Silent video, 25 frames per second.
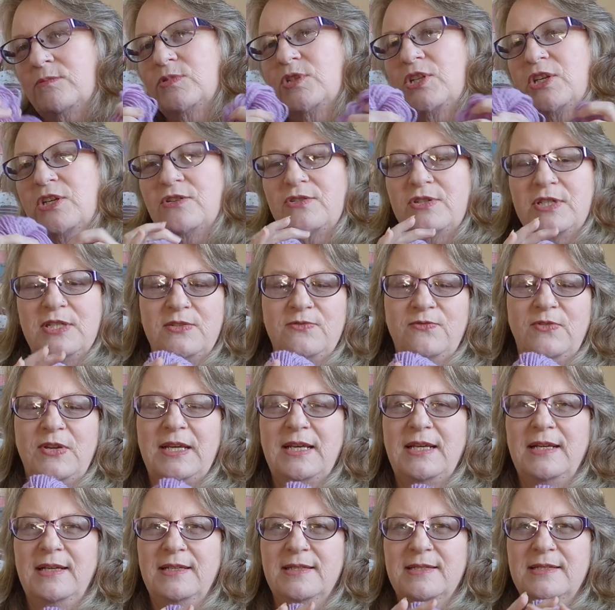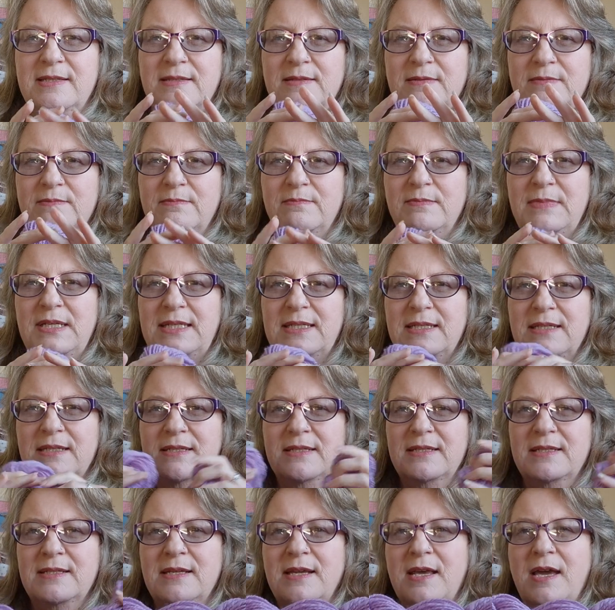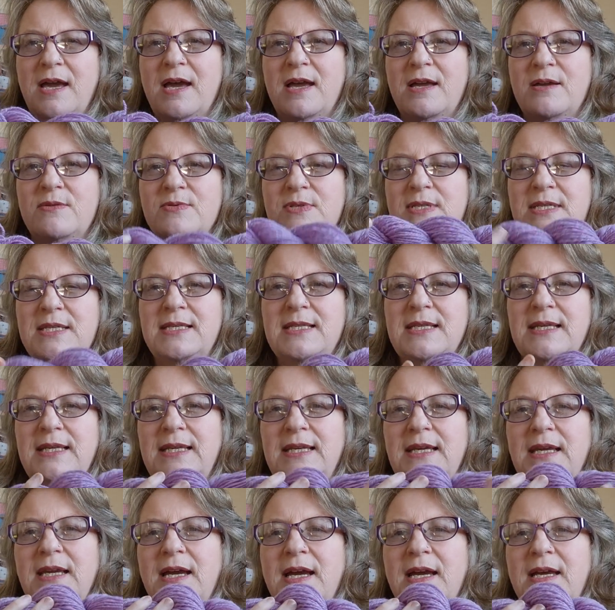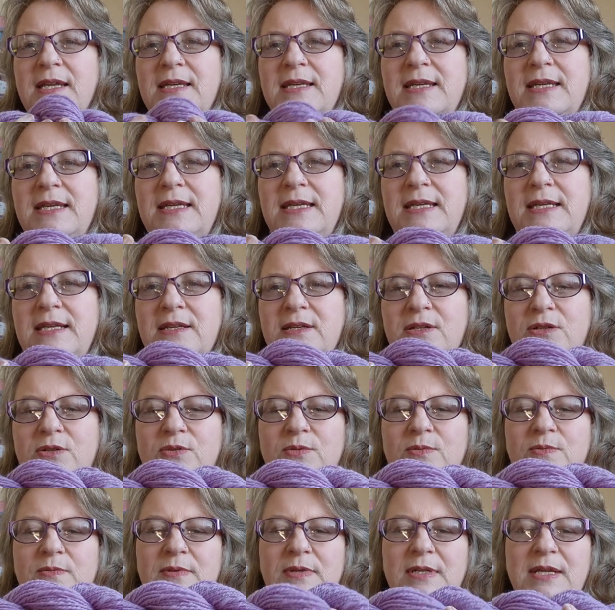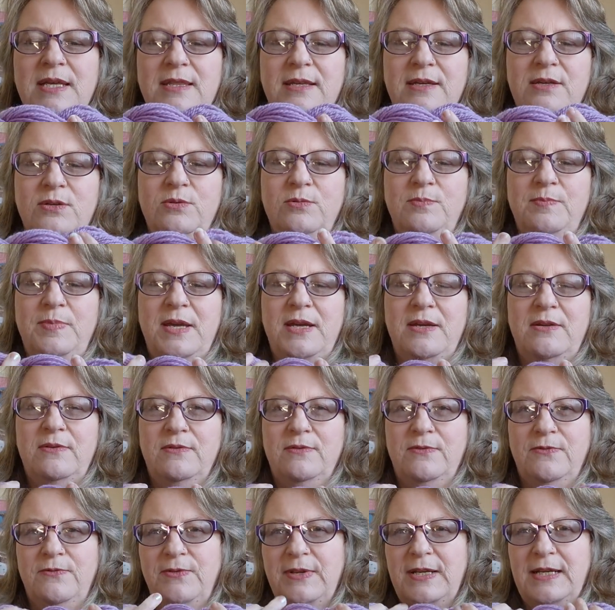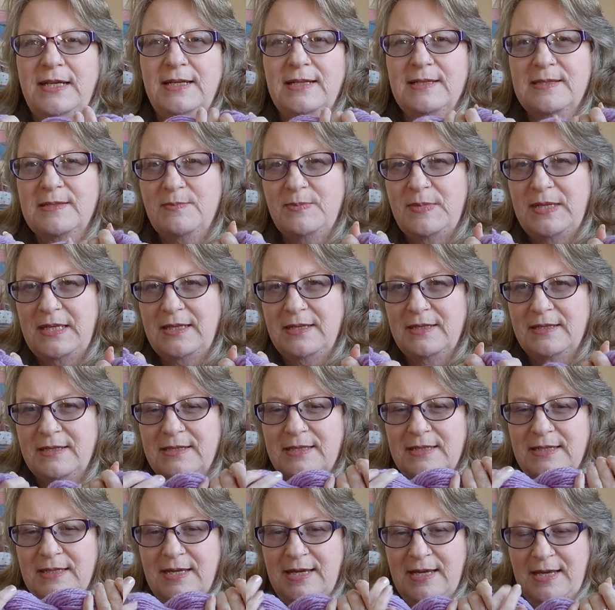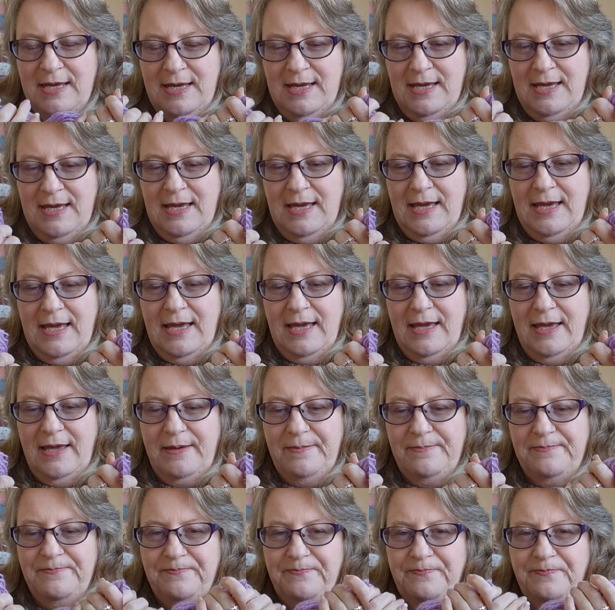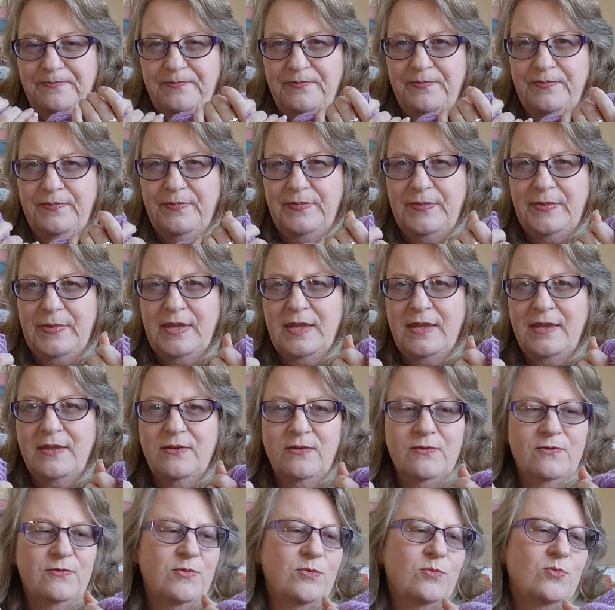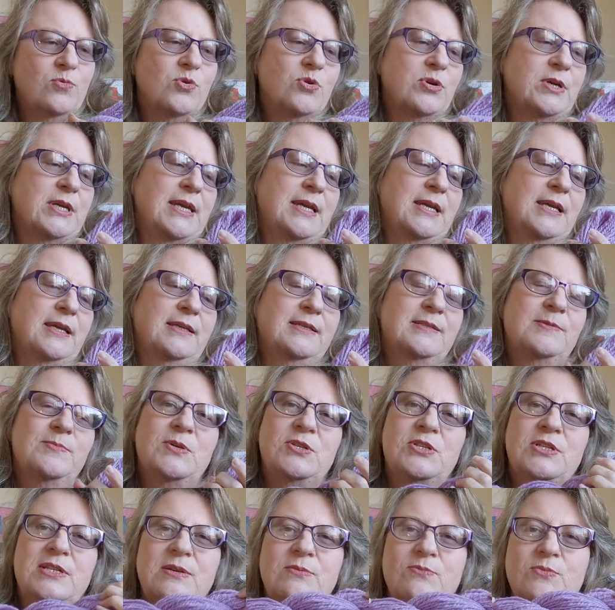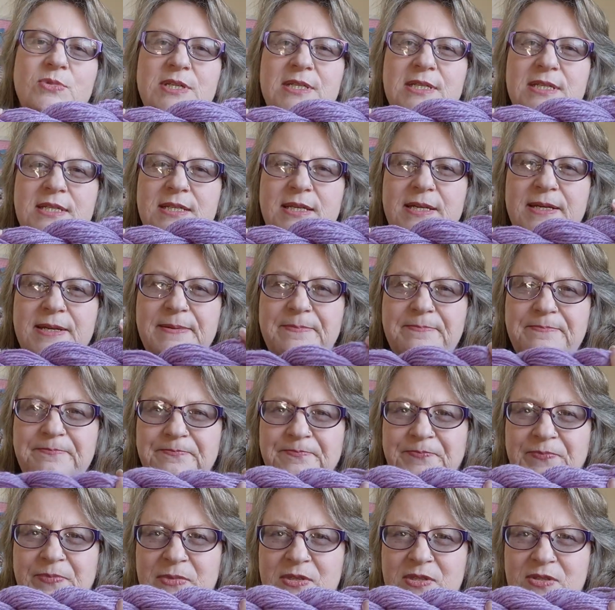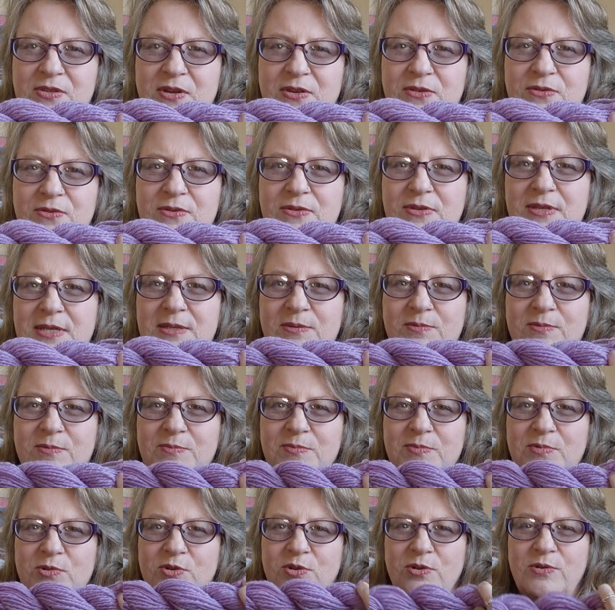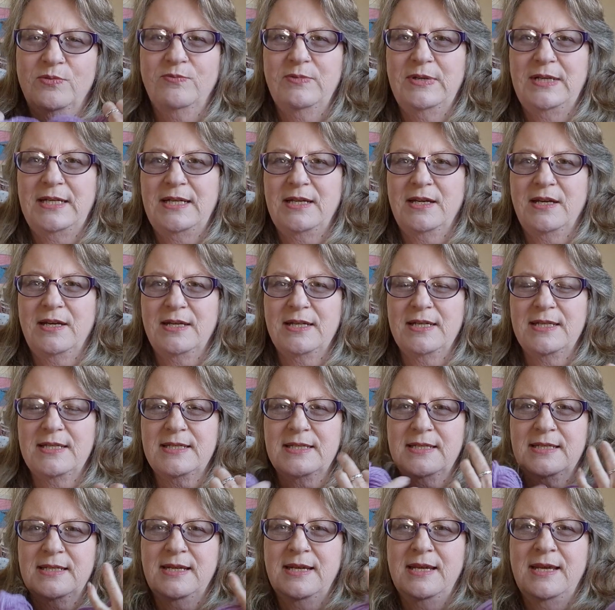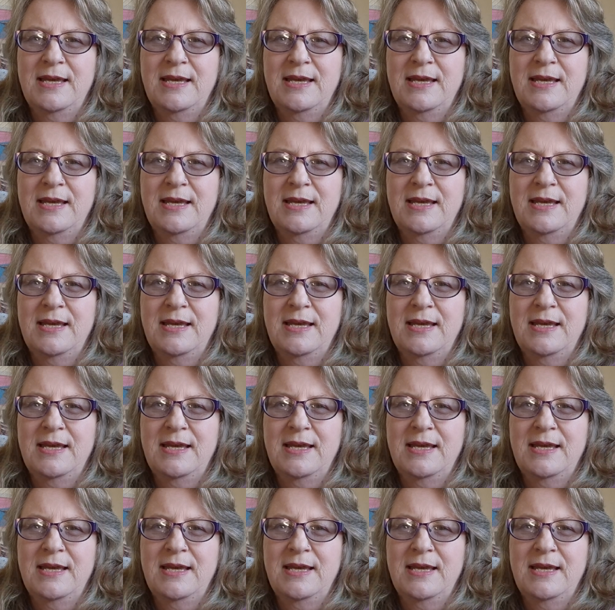you know, just fingerless mittens. I was just thinking I need another good pair of fingerless mittens for walking, especially in wintertime. So I thought this would look really nice.